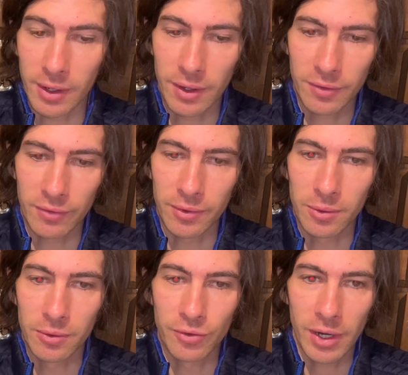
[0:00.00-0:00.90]
I guess if you
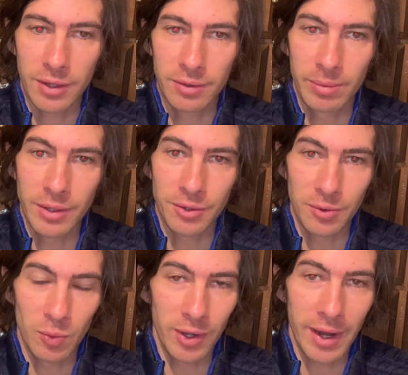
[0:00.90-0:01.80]
would try to measure
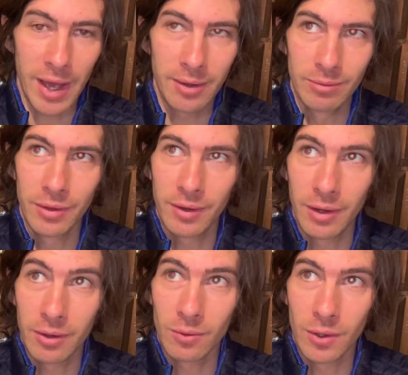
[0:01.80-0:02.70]
one atom with
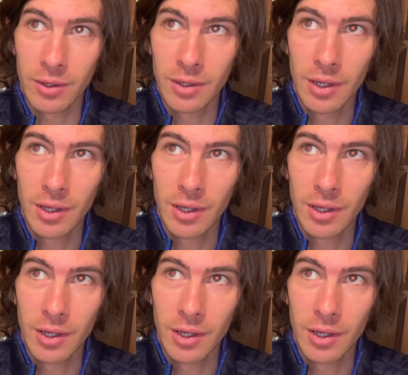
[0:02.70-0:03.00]
another one,